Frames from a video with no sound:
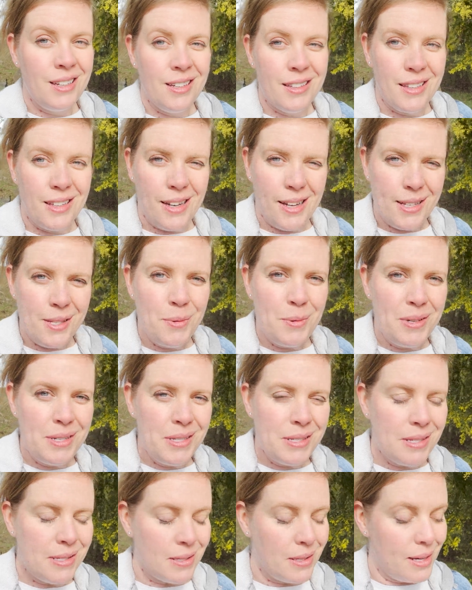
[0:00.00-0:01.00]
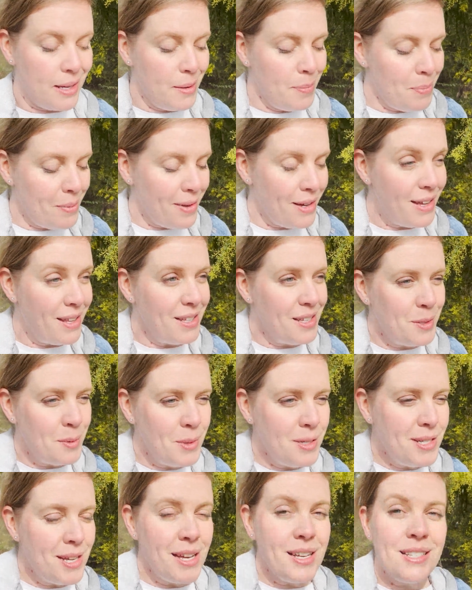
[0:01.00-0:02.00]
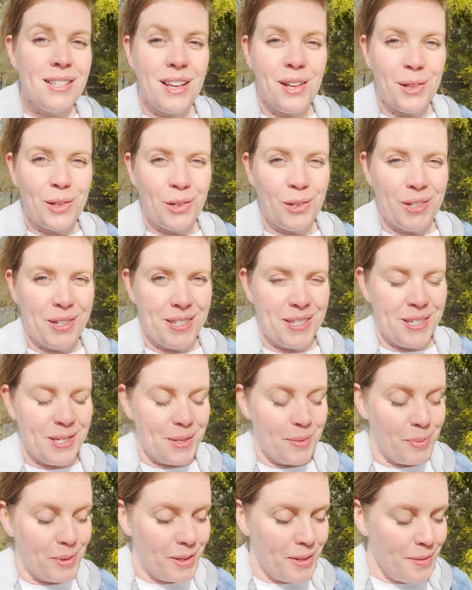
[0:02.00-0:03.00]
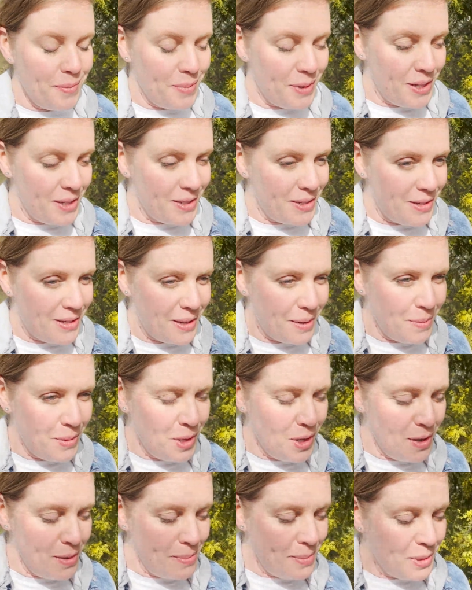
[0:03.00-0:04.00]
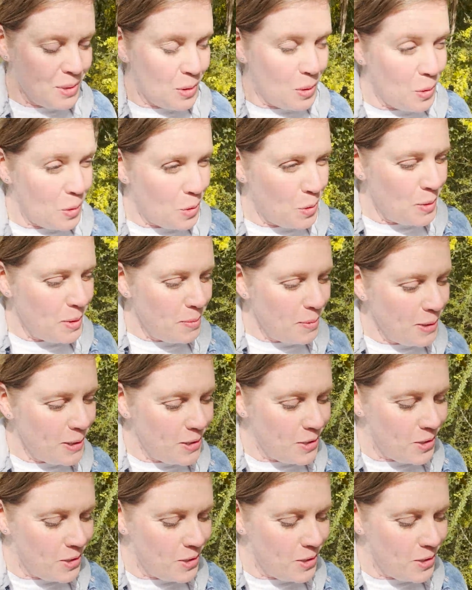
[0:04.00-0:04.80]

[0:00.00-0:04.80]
The next one is sleep, and this one takes a lot of discipline because sometimes all we want to